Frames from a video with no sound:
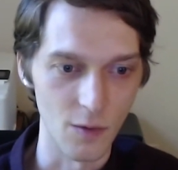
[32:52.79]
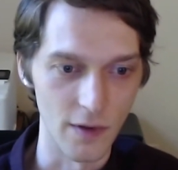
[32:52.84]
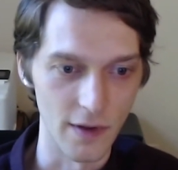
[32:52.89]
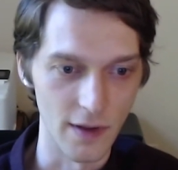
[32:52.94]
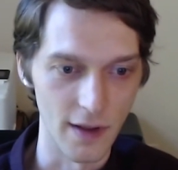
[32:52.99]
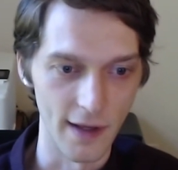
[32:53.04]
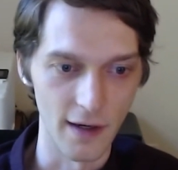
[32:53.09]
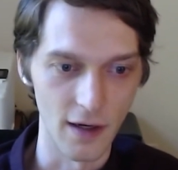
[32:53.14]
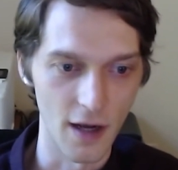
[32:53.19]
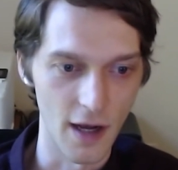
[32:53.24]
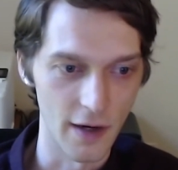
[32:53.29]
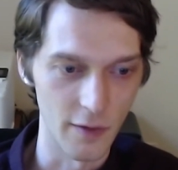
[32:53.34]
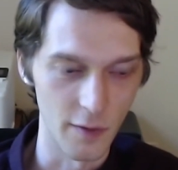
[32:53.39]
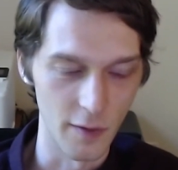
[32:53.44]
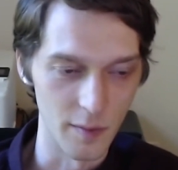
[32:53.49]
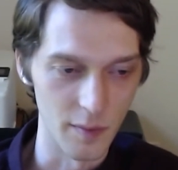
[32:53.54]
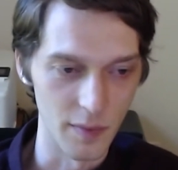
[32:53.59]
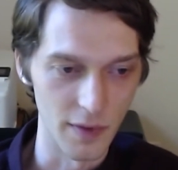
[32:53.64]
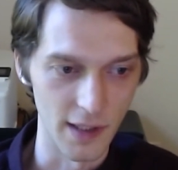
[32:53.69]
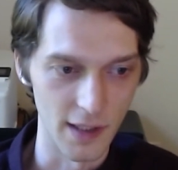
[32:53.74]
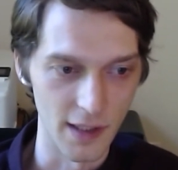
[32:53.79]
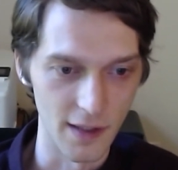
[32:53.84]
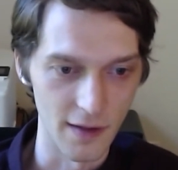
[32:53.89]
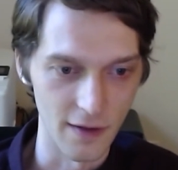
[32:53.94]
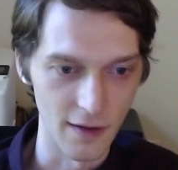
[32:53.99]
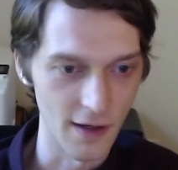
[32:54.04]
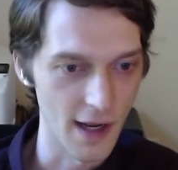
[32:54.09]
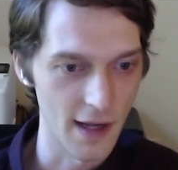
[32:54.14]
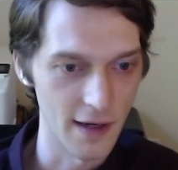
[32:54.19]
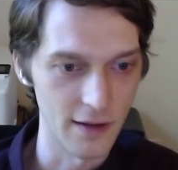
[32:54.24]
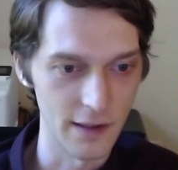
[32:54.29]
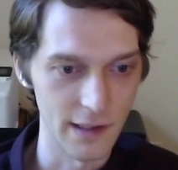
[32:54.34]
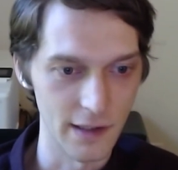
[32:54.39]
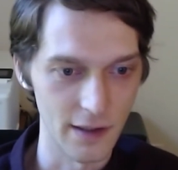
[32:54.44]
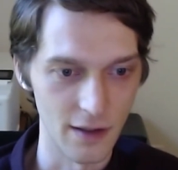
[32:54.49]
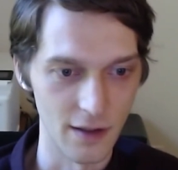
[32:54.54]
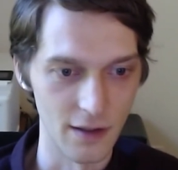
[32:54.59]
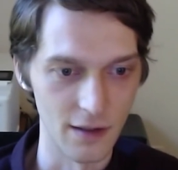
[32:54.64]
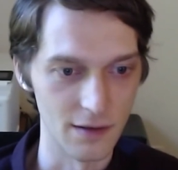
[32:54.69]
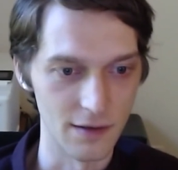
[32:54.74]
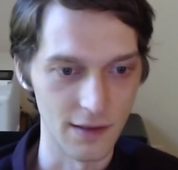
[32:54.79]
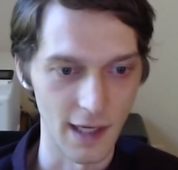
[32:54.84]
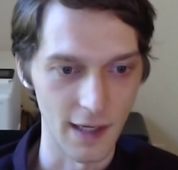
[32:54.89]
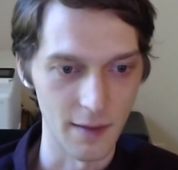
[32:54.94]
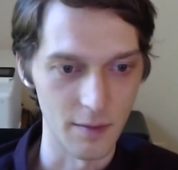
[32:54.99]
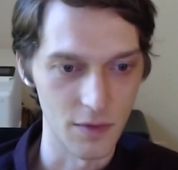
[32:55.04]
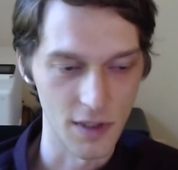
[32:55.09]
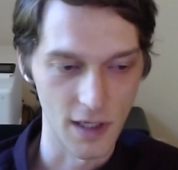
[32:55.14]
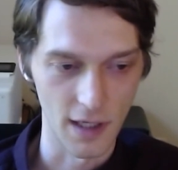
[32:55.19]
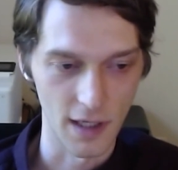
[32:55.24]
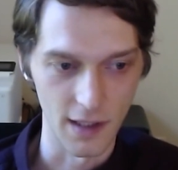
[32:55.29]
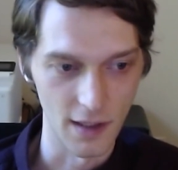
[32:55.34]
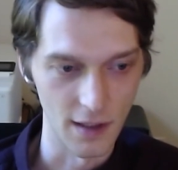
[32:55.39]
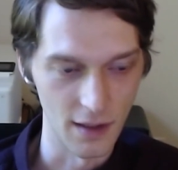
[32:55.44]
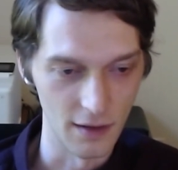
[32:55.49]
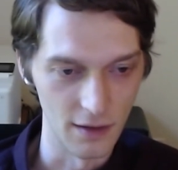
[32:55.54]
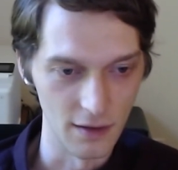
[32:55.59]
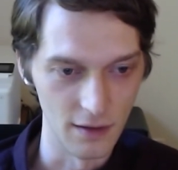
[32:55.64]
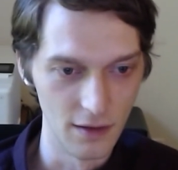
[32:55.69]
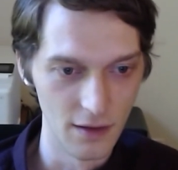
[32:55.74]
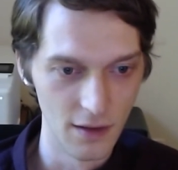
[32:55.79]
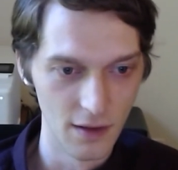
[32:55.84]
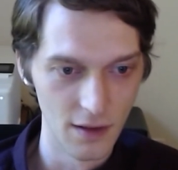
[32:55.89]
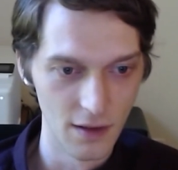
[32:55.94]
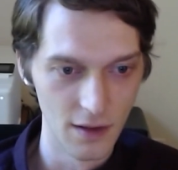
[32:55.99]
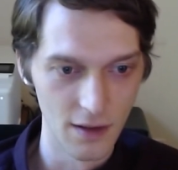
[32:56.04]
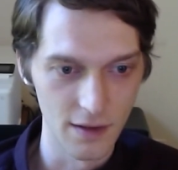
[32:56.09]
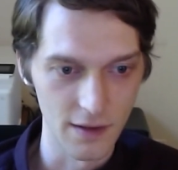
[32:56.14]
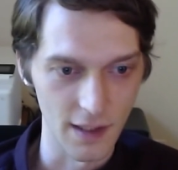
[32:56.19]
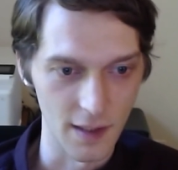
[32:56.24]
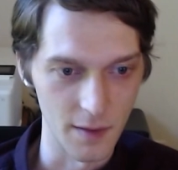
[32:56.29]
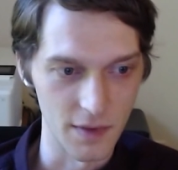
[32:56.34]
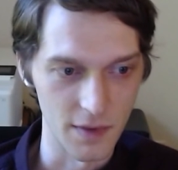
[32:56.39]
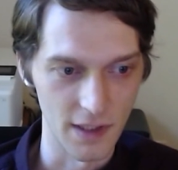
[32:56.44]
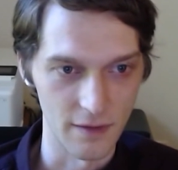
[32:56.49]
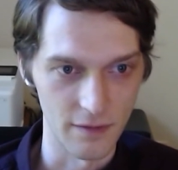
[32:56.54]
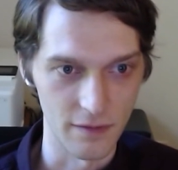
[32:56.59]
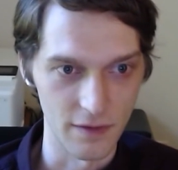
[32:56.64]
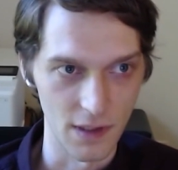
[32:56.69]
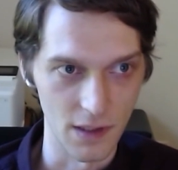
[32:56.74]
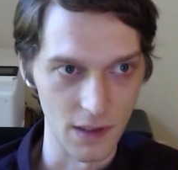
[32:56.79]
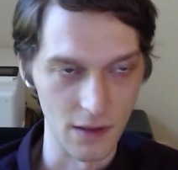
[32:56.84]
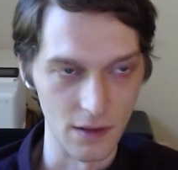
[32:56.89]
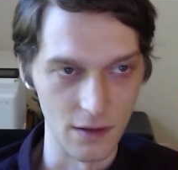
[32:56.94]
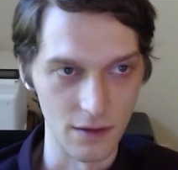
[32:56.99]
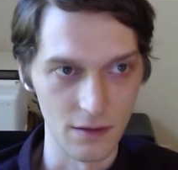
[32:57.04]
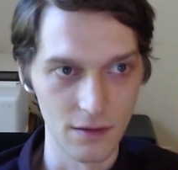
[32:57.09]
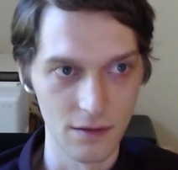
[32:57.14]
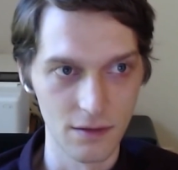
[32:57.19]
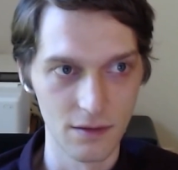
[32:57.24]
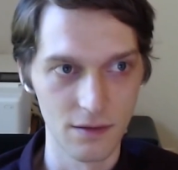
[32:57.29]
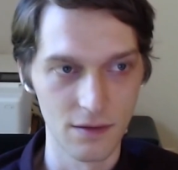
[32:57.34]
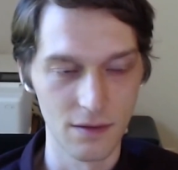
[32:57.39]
with like autocomplete in their editor, type checking, type safety,